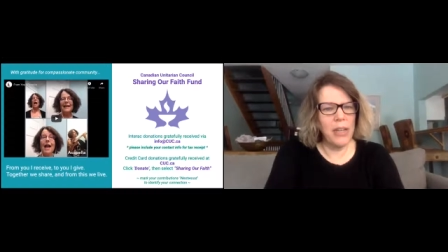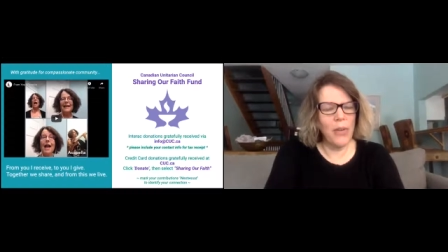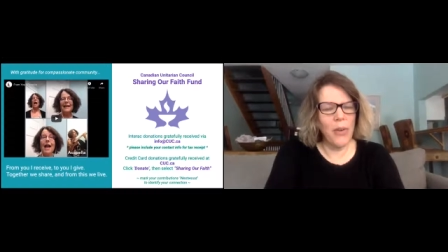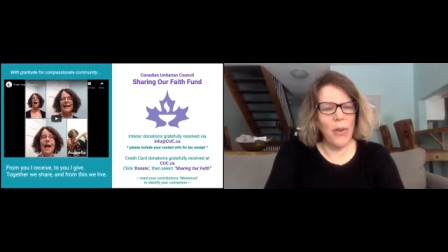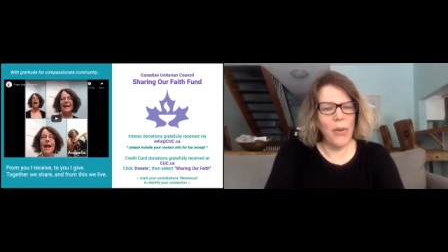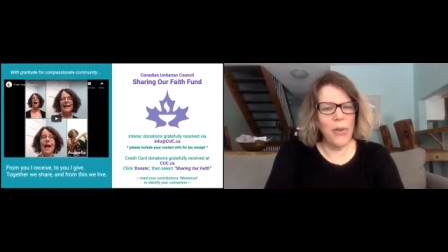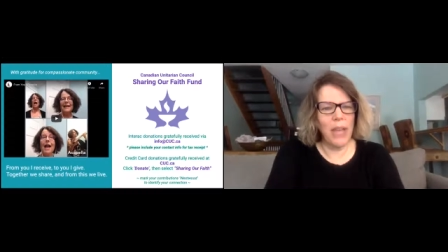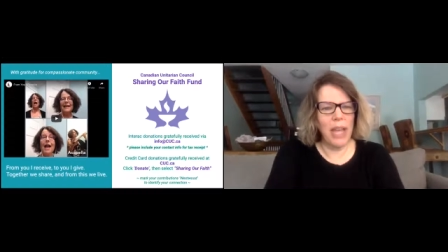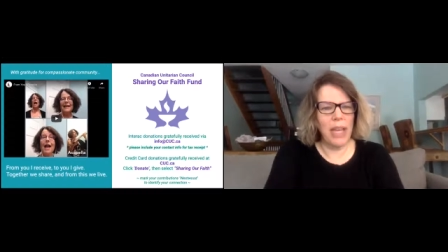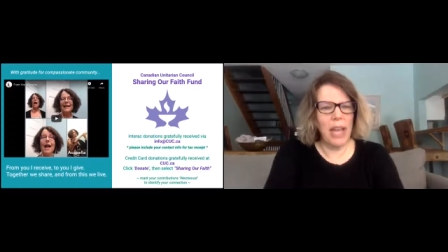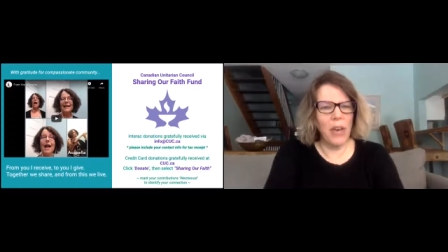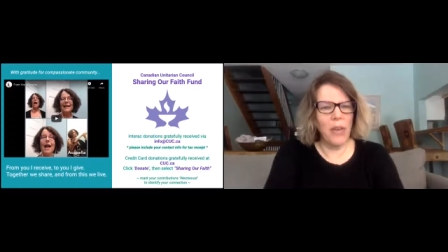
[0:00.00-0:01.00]
growth,
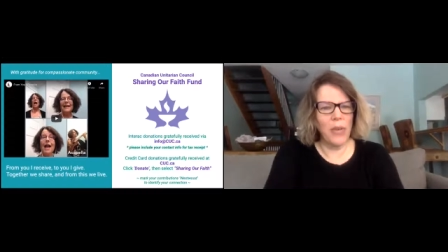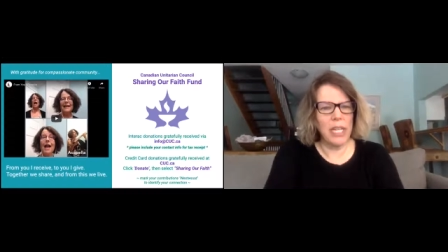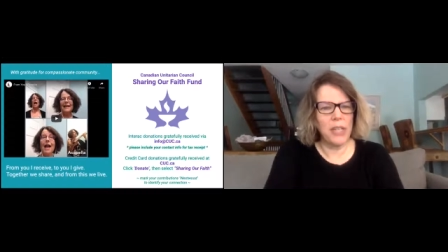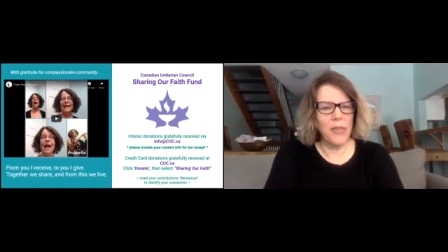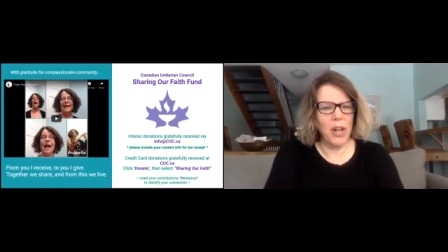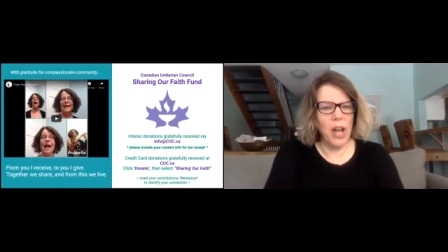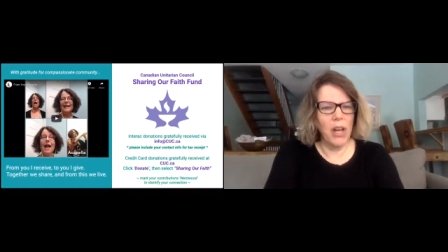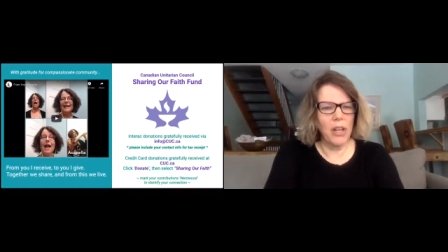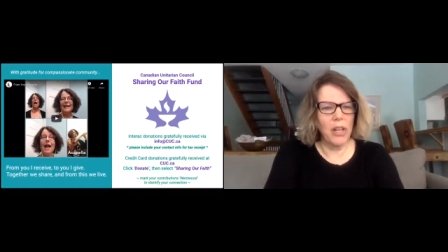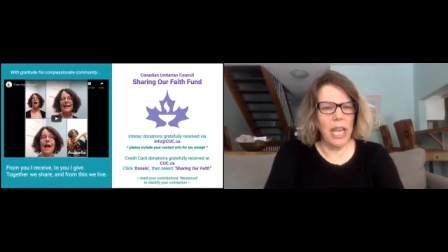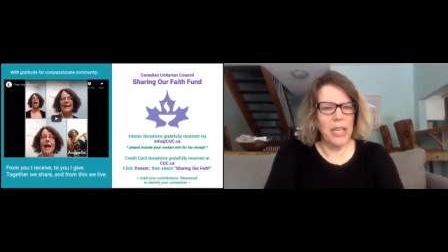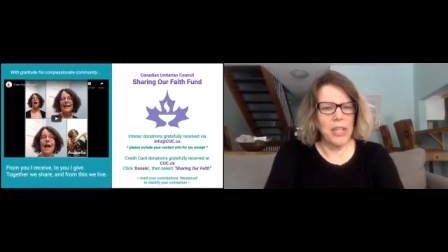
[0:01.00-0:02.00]
and outreach for
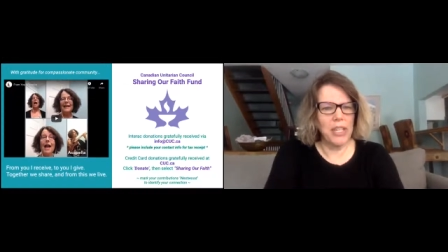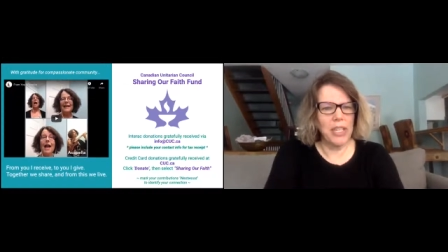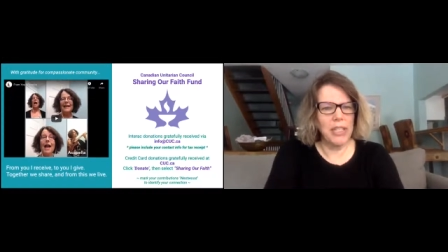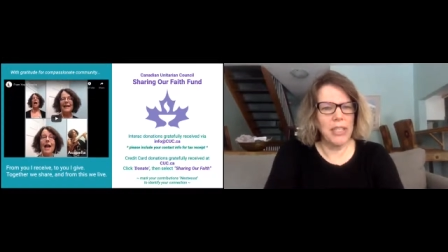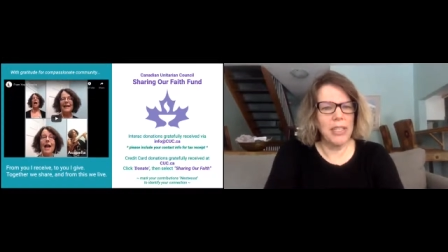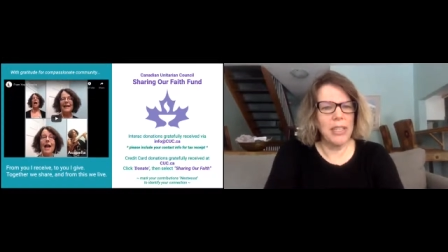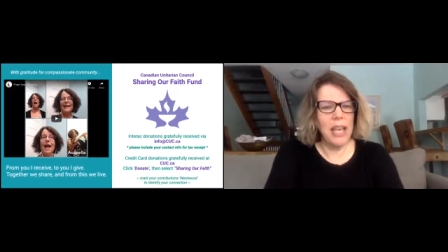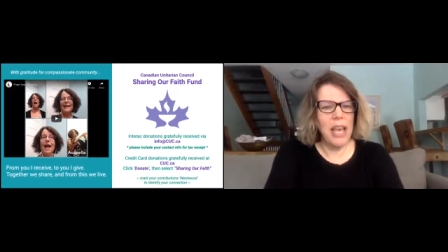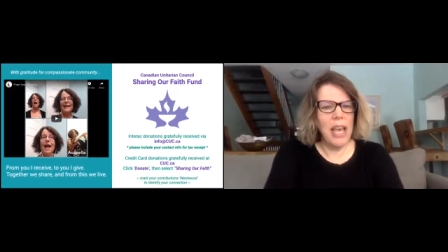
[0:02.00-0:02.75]
congregations